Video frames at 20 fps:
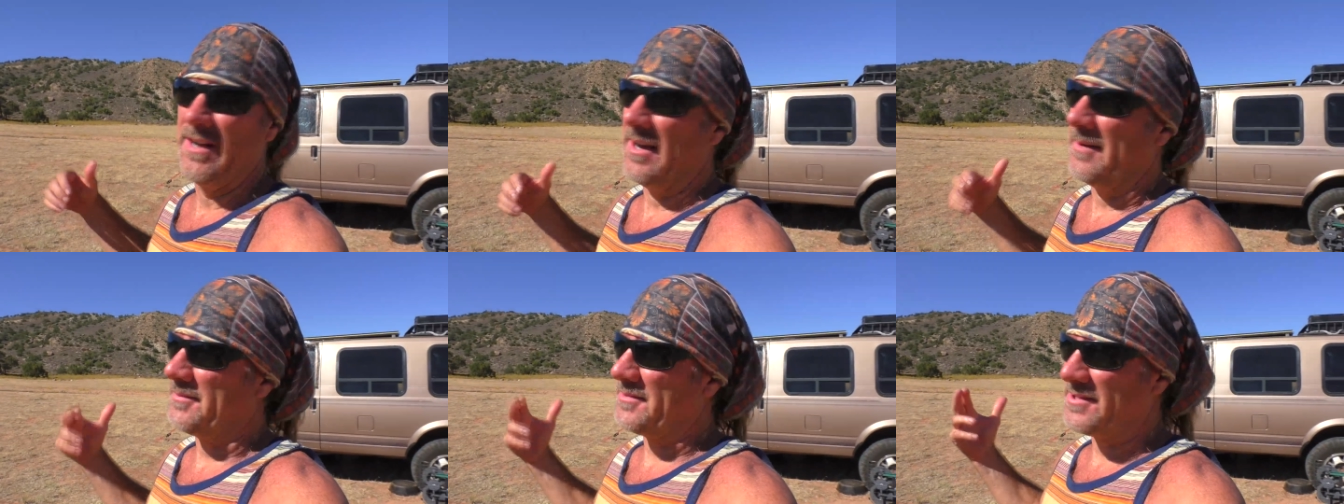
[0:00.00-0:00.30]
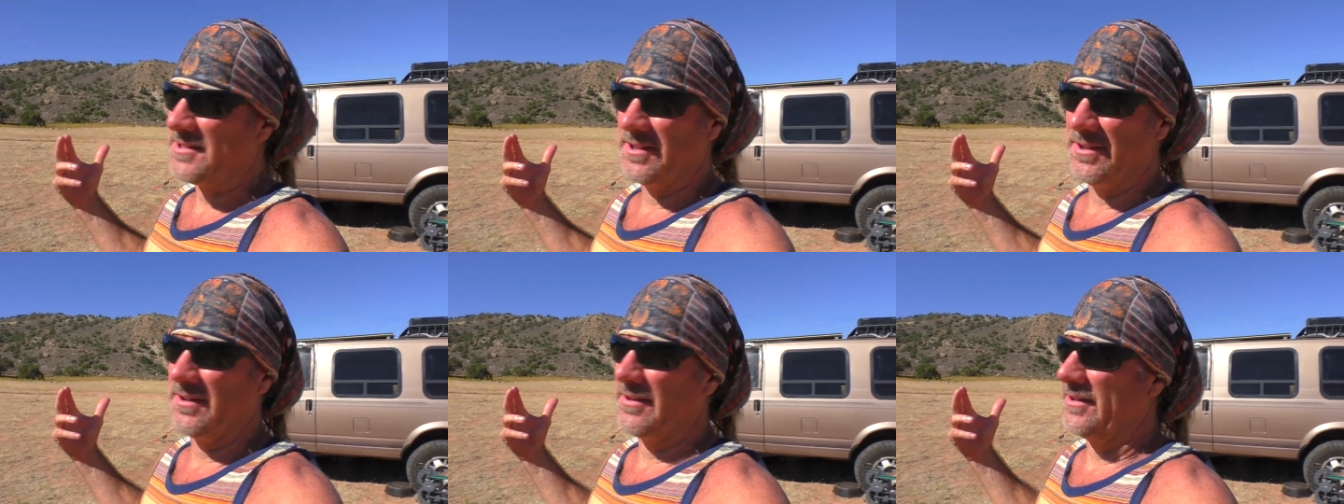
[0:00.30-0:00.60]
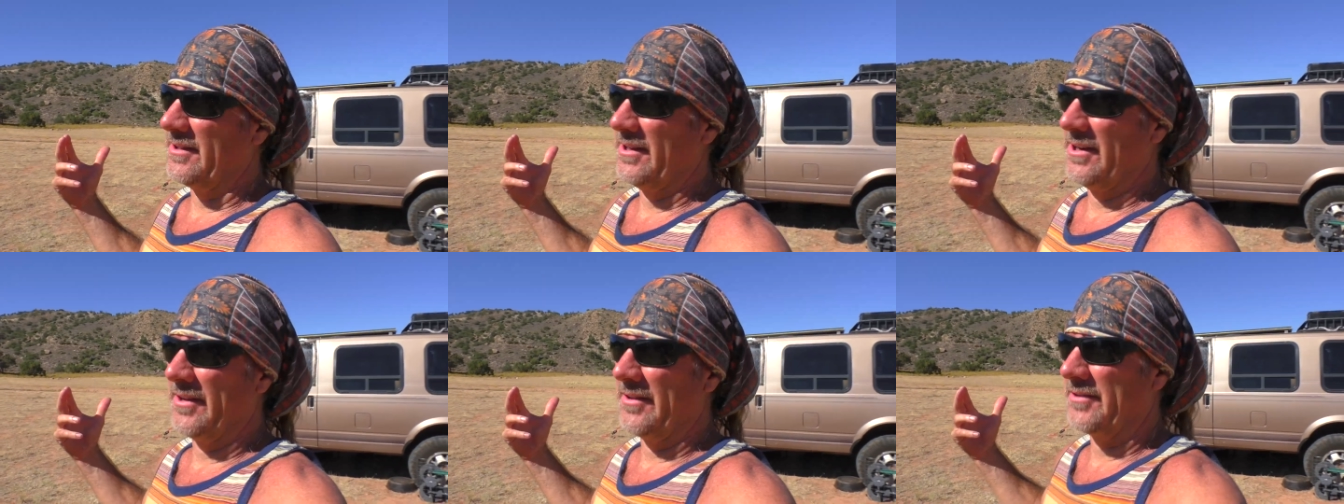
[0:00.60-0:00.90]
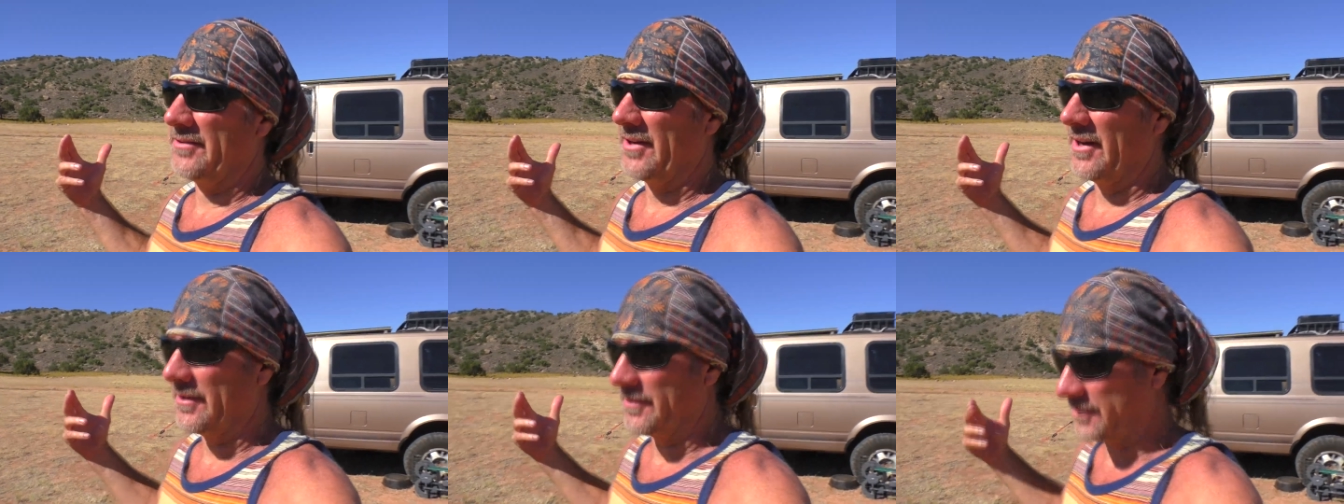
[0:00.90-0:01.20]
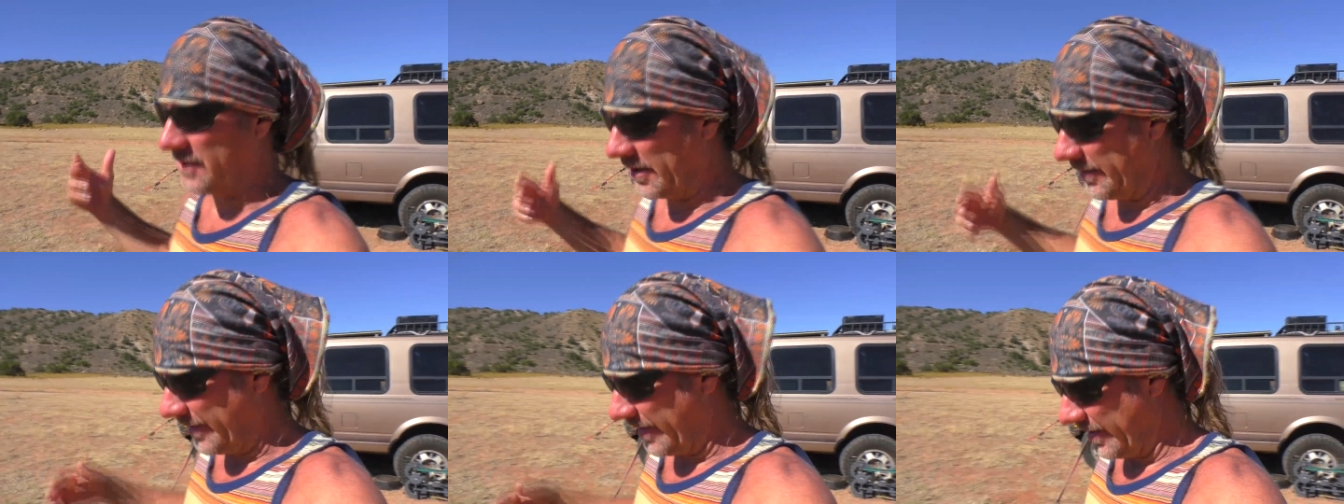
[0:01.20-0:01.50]
I'm still, you know, the
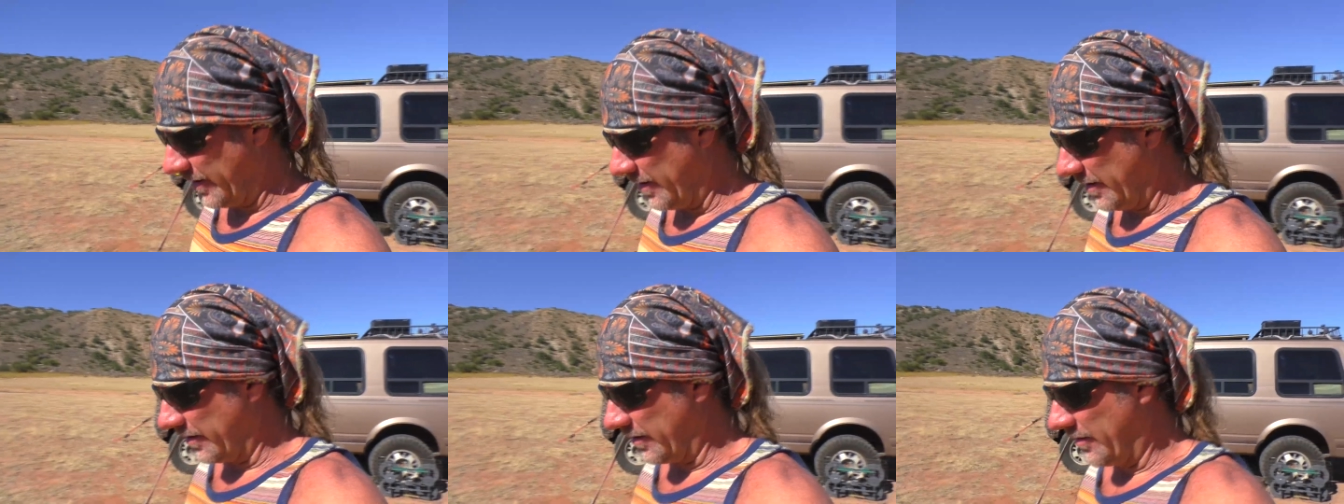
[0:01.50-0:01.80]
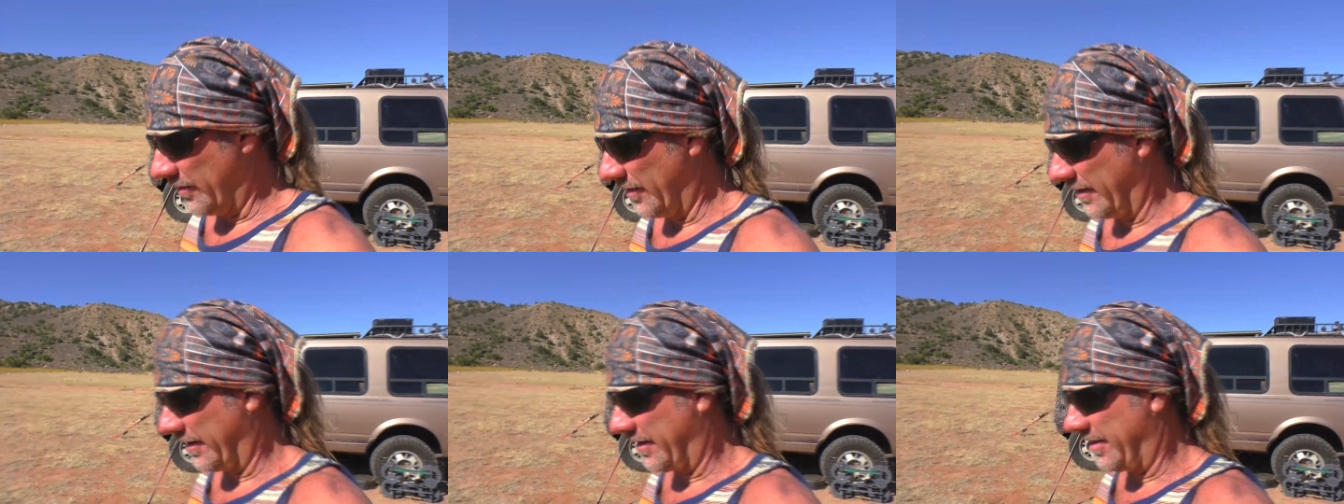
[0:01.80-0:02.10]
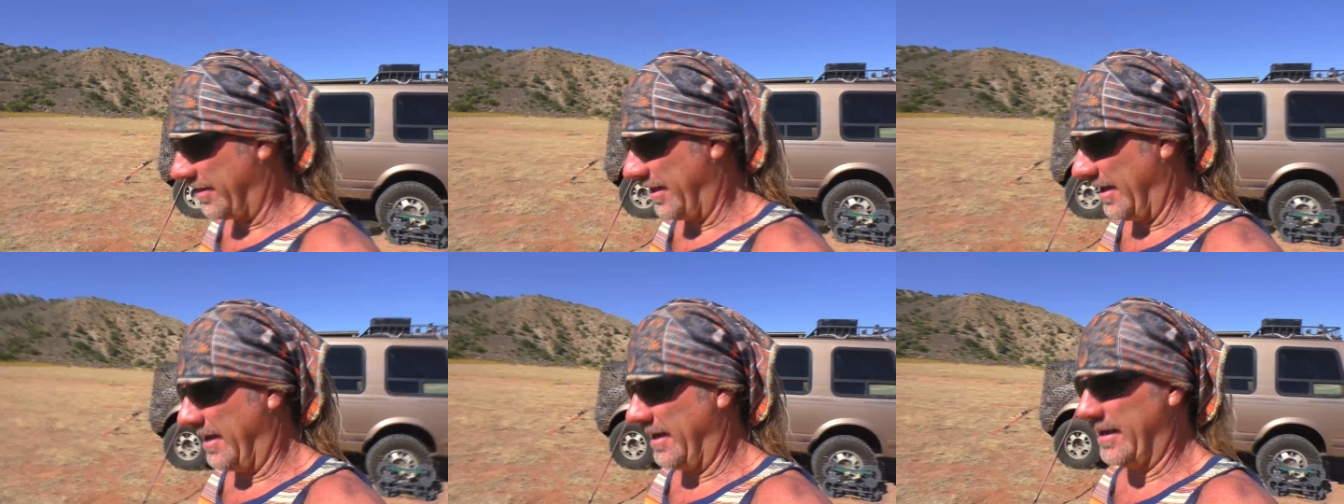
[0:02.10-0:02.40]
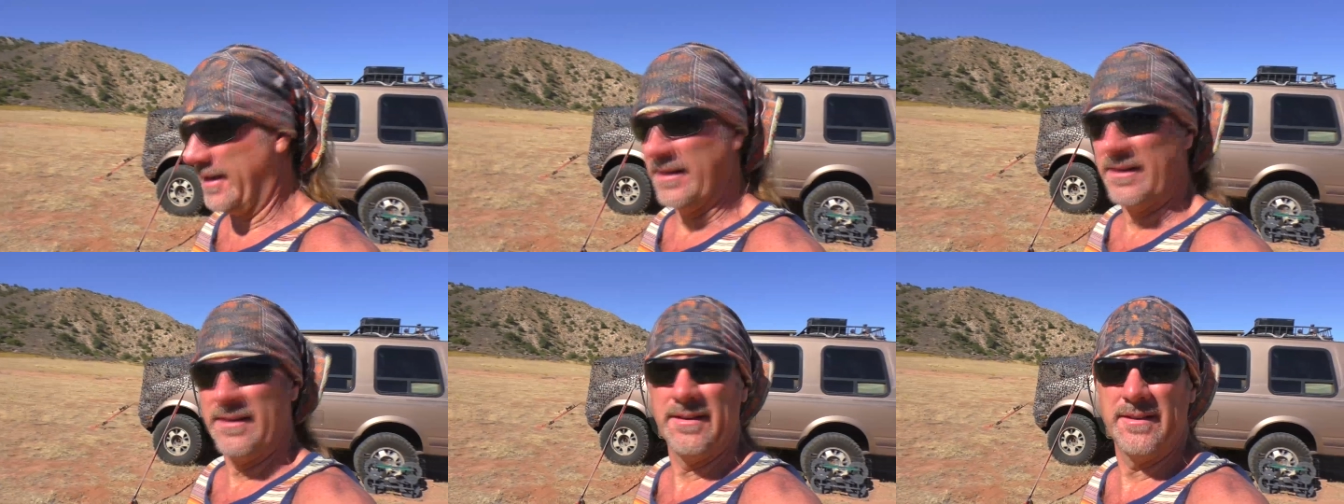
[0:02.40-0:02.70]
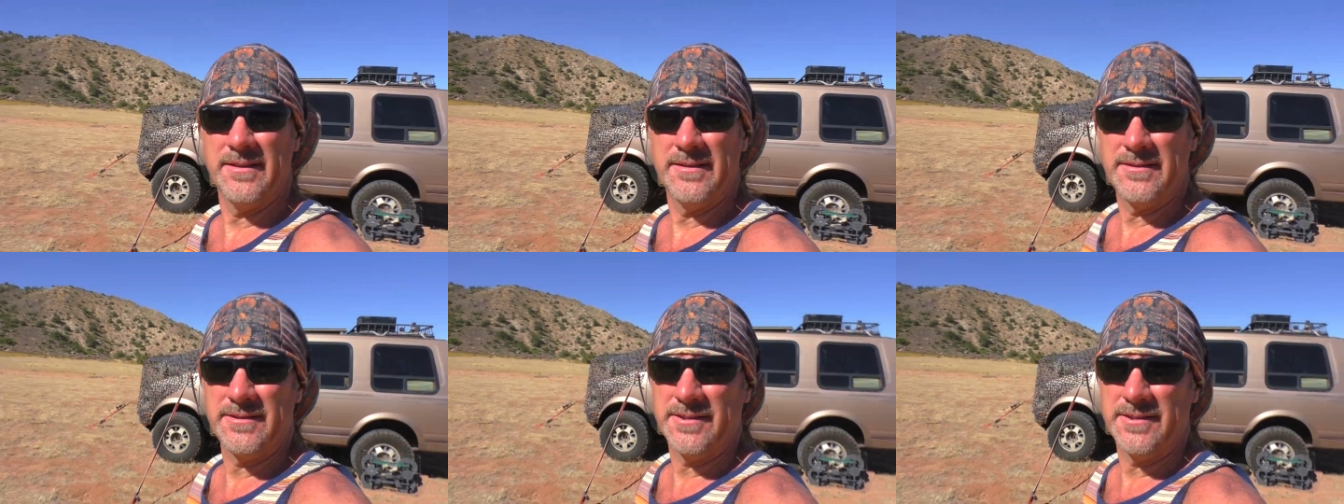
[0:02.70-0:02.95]
trailer's going to be an ongoing thing